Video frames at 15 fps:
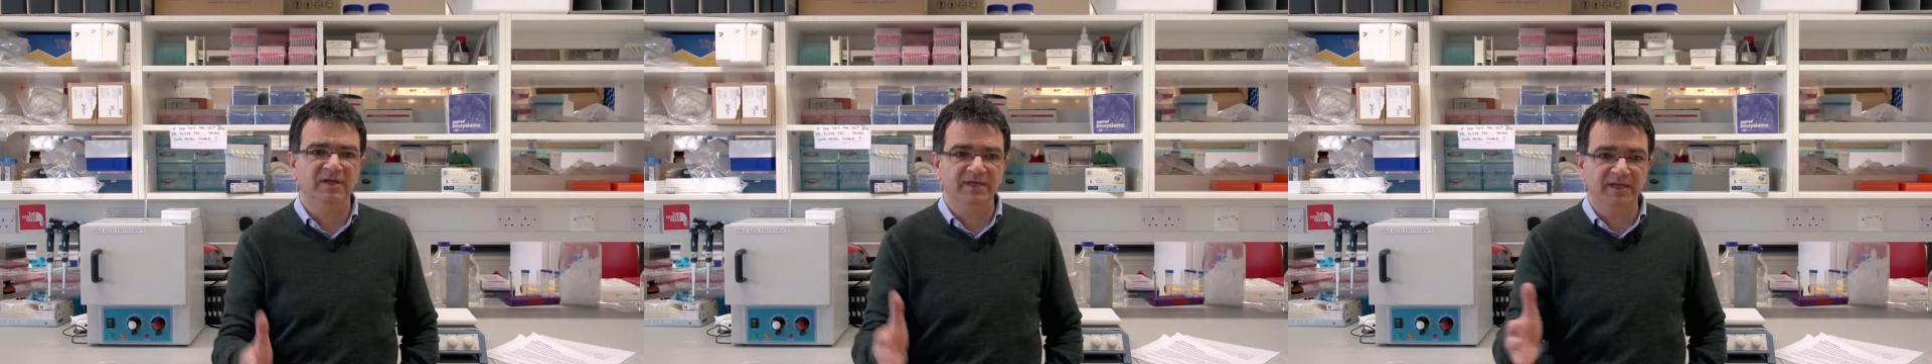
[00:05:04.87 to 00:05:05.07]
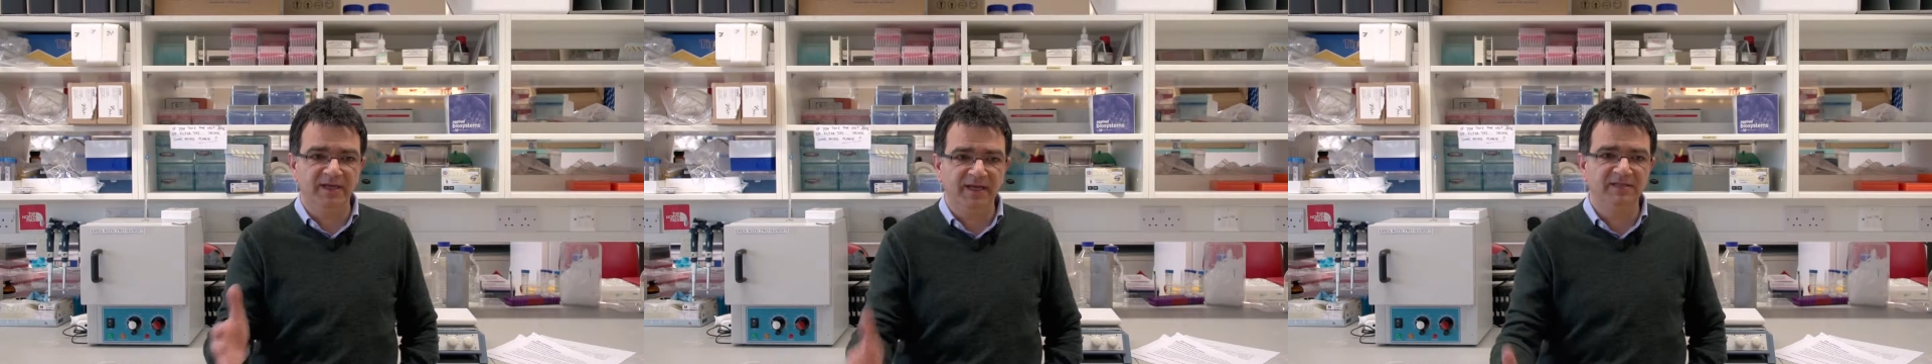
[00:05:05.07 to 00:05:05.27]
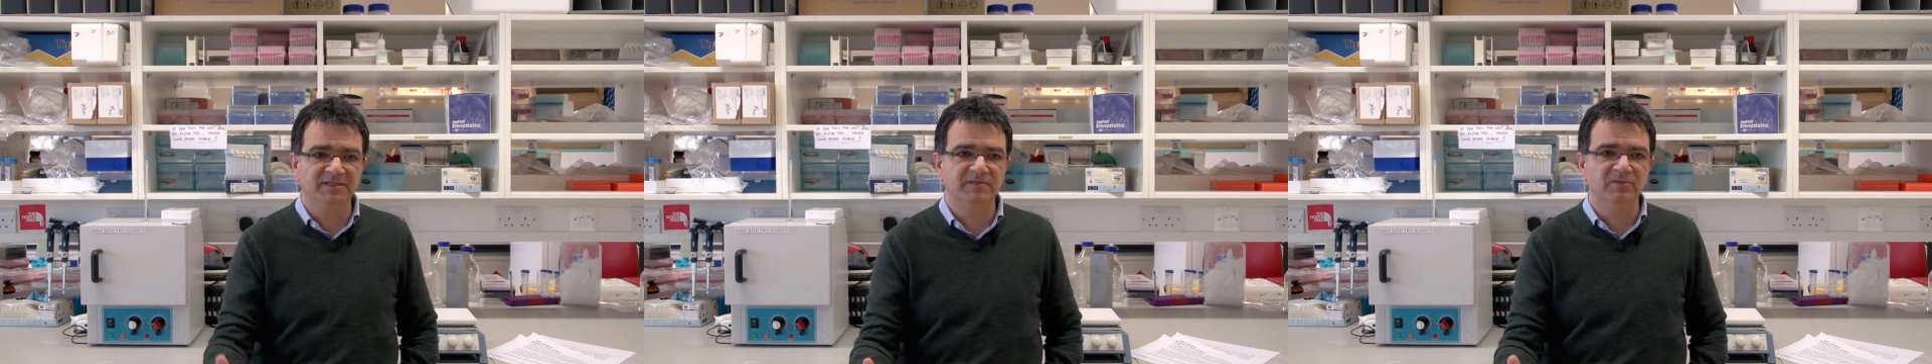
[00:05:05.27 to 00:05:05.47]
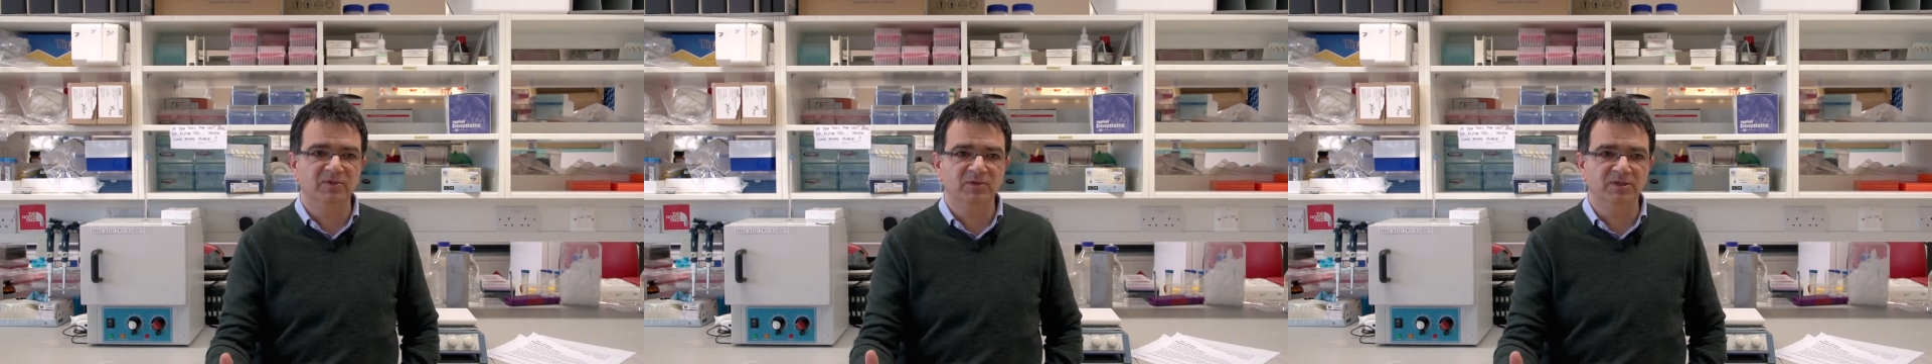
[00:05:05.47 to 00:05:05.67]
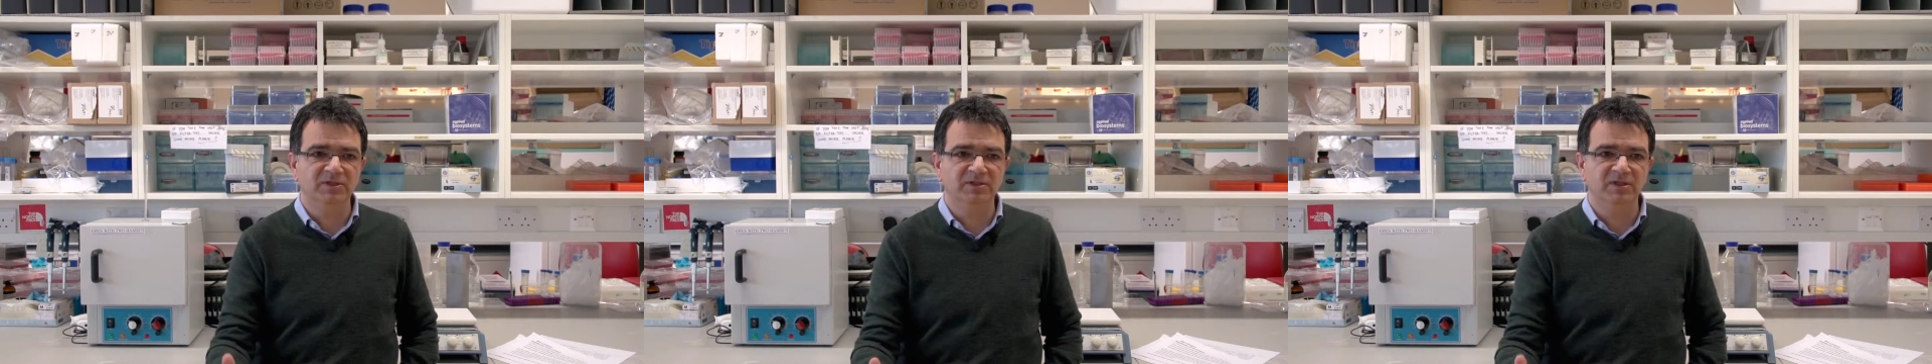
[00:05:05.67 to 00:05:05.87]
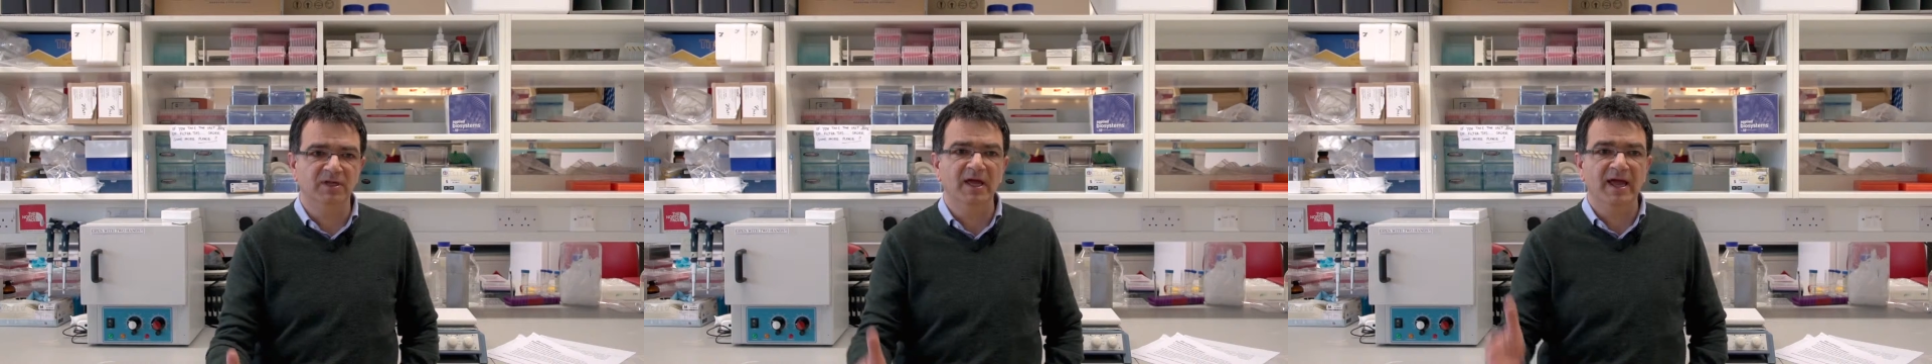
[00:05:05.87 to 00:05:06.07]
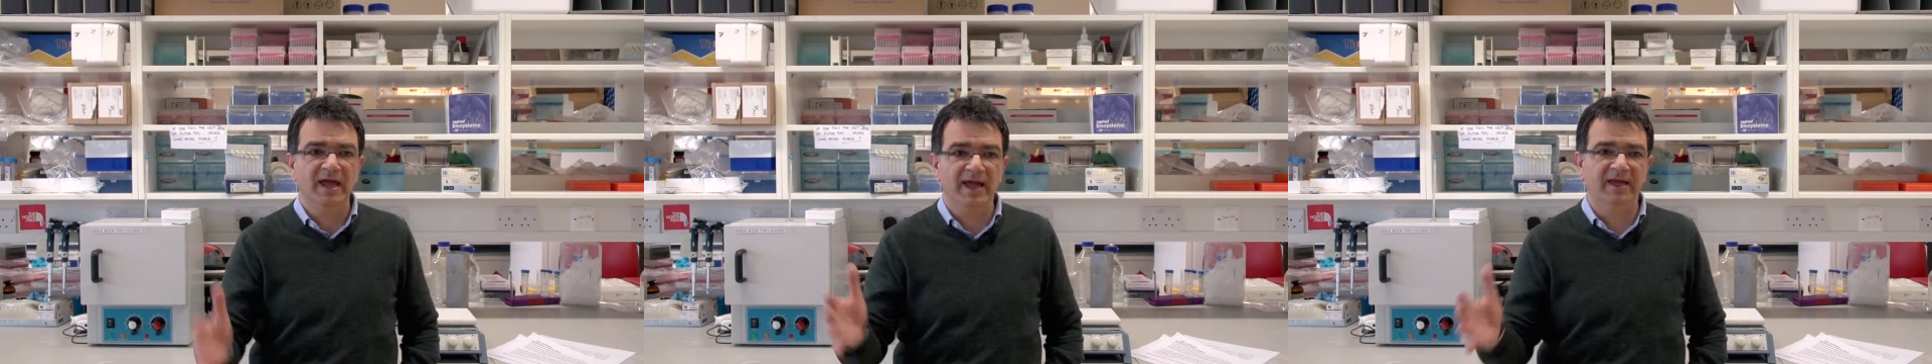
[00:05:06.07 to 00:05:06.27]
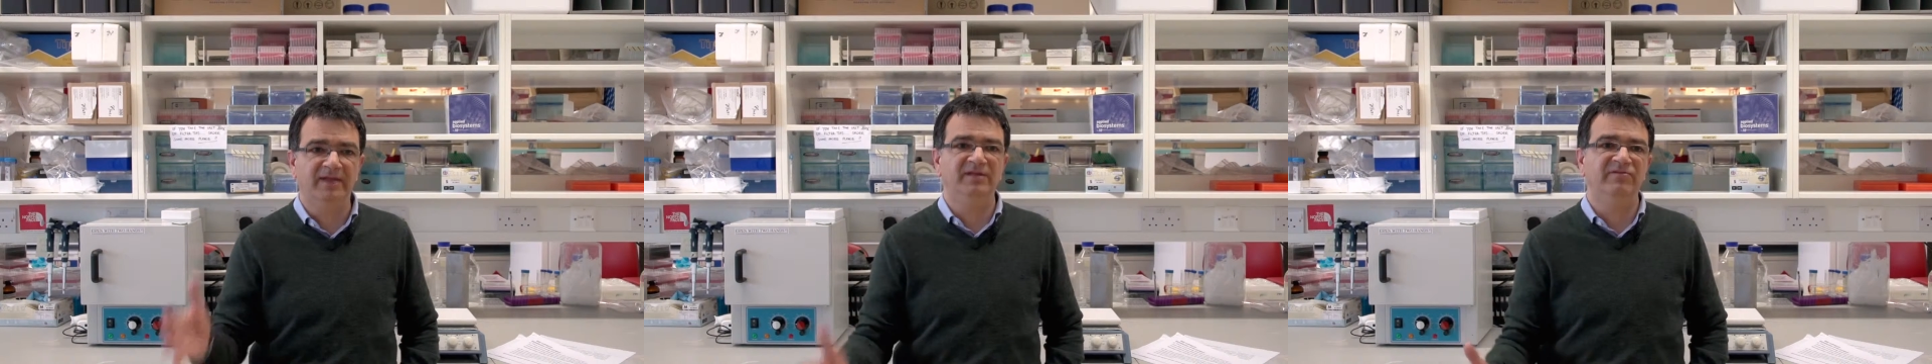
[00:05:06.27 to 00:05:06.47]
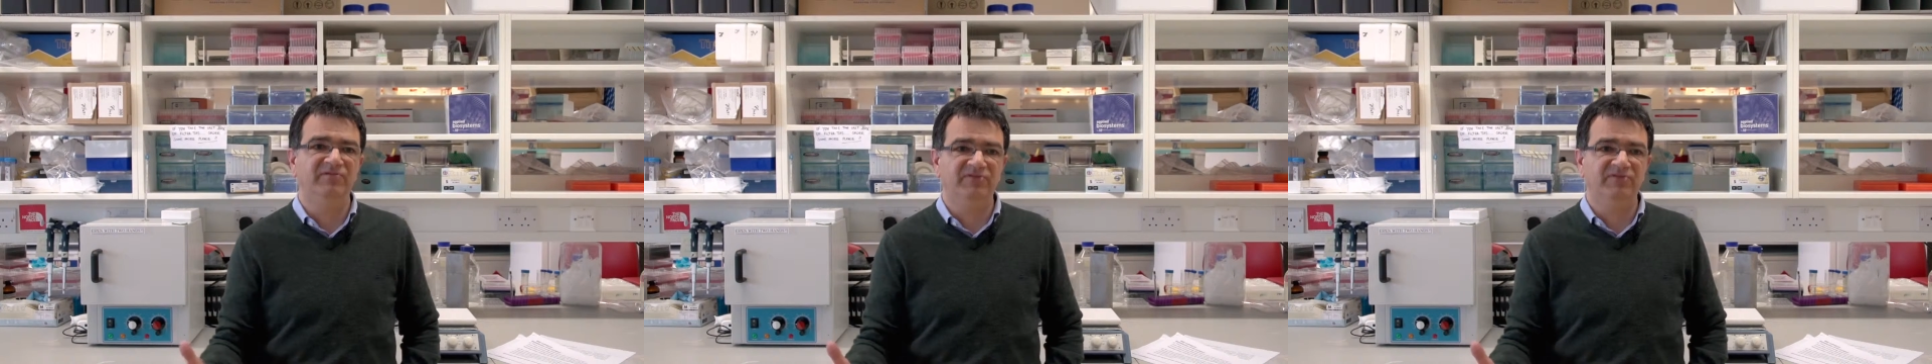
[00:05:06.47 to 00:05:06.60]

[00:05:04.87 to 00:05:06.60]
innate immunity and